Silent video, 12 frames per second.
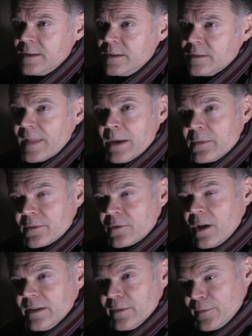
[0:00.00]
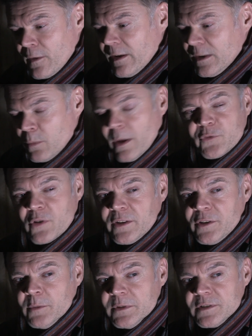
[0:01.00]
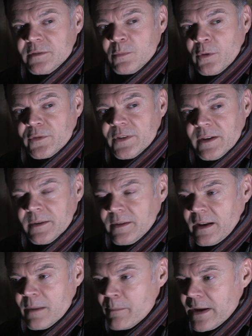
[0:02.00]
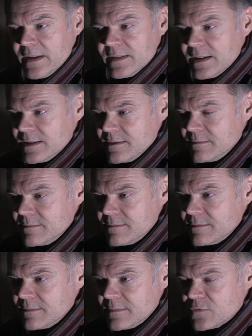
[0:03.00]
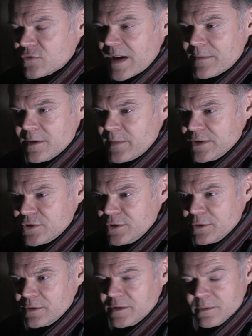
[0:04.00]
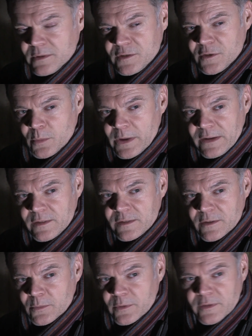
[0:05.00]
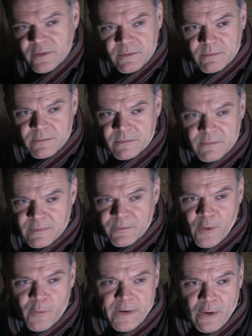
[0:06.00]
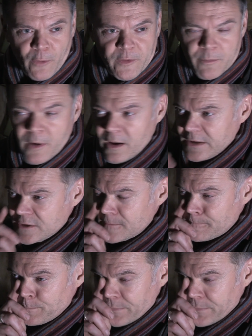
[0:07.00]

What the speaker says: So that kind of defined what I was trying to do, which is what's an amazing travel adventure you can do in 2 weeks that was involving lots of mileage.